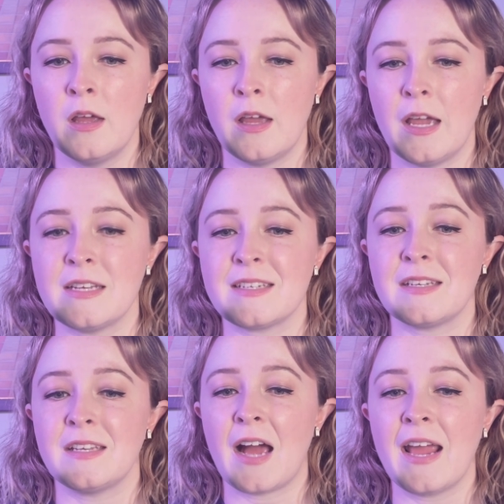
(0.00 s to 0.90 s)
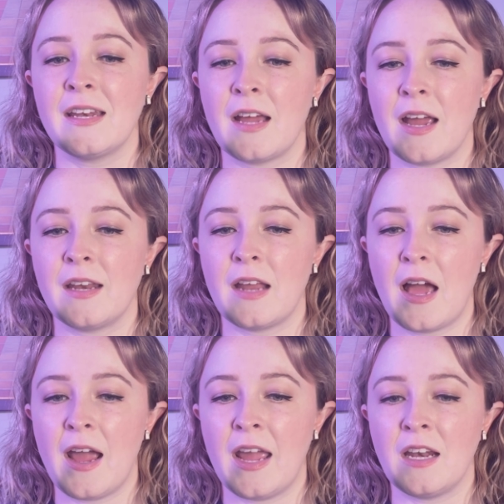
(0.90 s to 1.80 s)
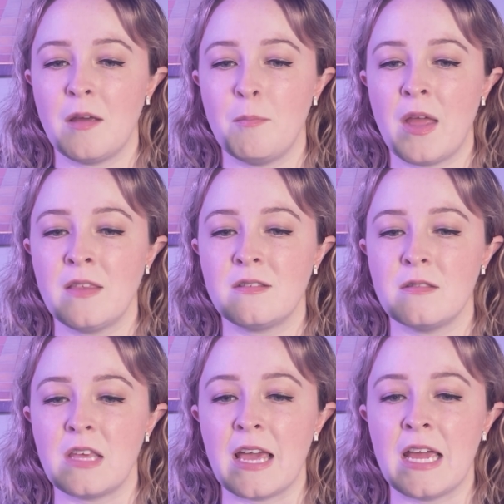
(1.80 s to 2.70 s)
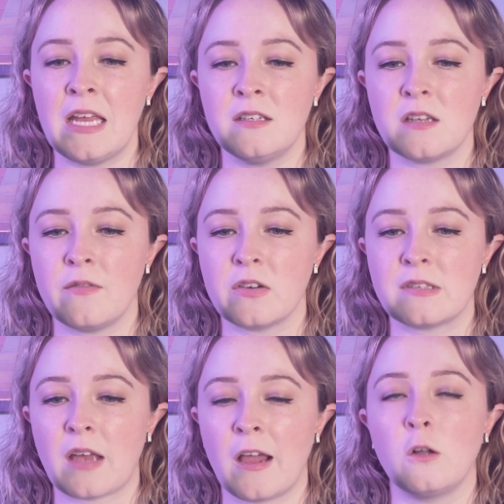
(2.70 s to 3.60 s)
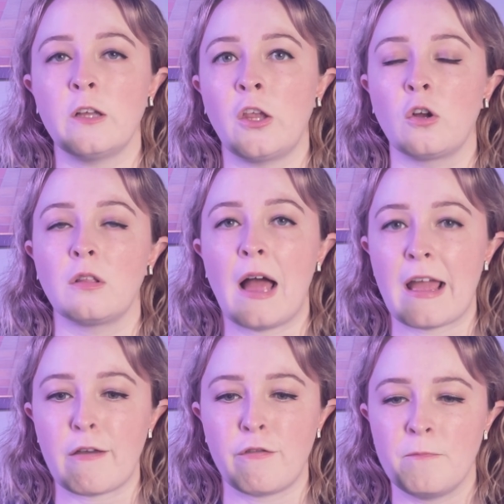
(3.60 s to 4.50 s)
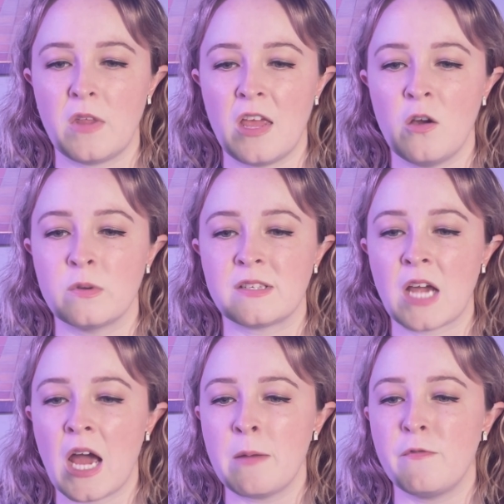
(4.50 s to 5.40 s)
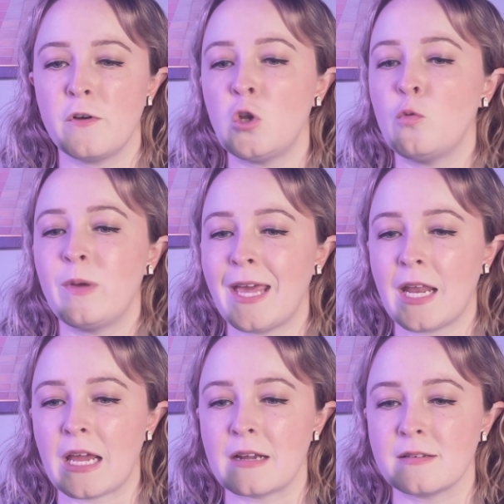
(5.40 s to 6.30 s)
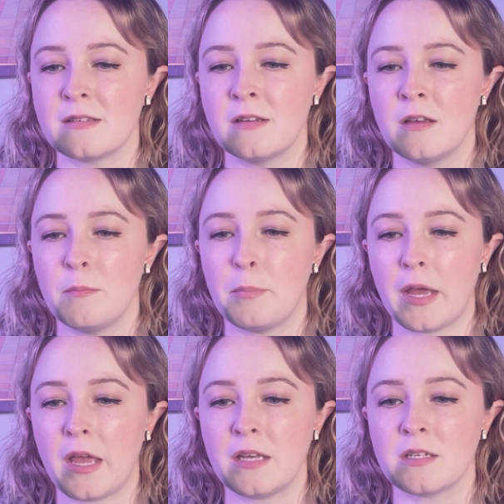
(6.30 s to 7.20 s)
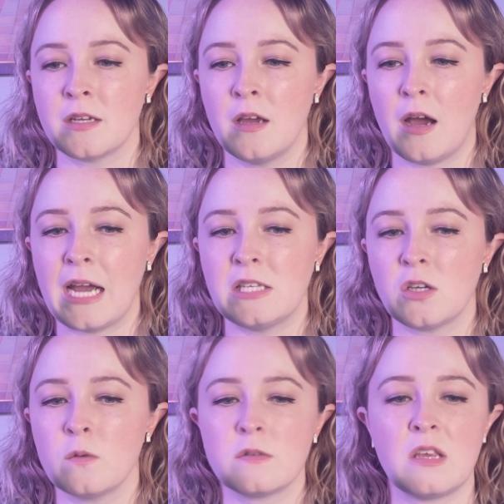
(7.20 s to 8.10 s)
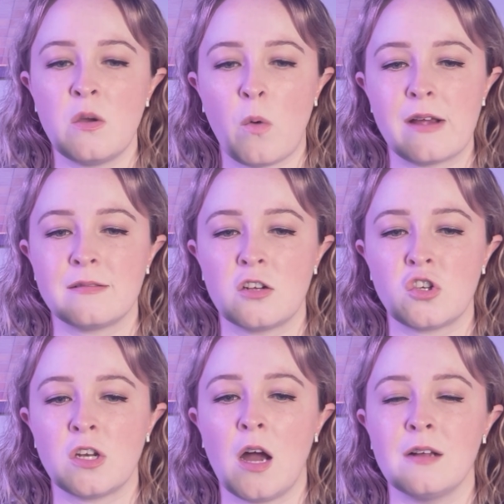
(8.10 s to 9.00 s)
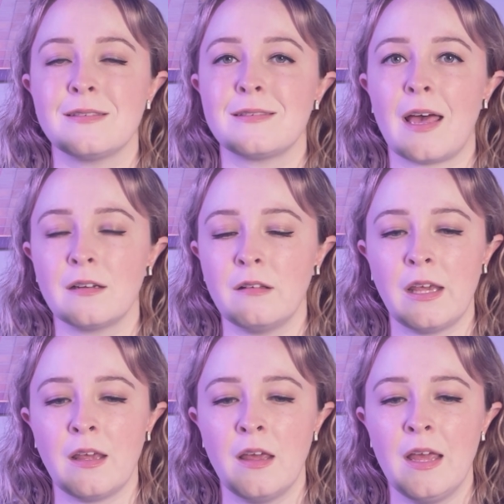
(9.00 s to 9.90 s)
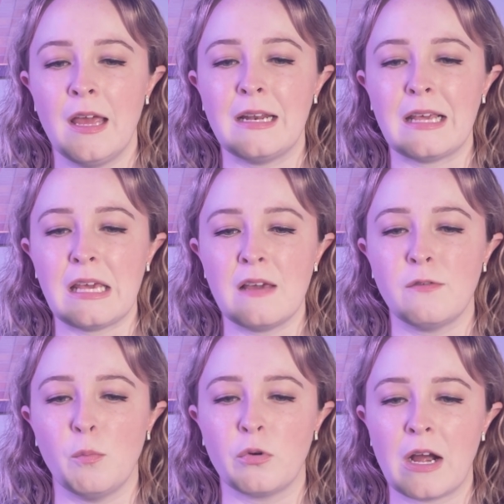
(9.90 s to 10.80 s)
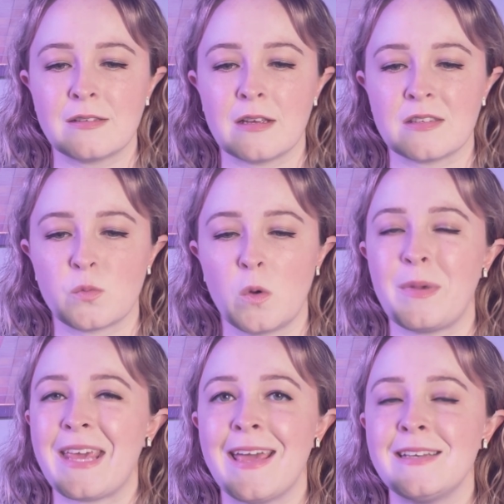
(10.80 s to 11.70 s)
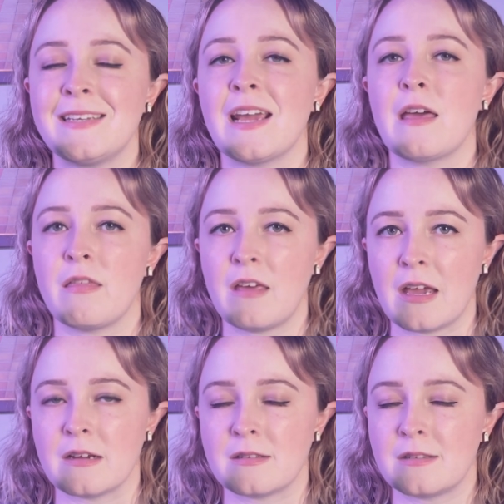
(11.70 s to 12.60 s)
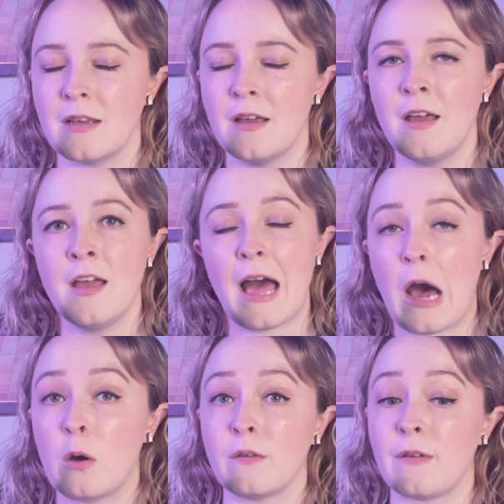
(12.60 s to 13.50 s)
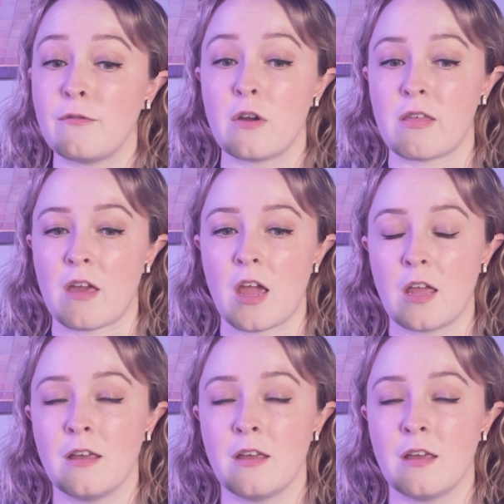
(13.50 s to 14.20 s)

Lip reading: and 999 meant the end of a cycle in your life. It was time for new beginnings, but I don't see why such an unsettling and evil presence would be hinting at this out of everything.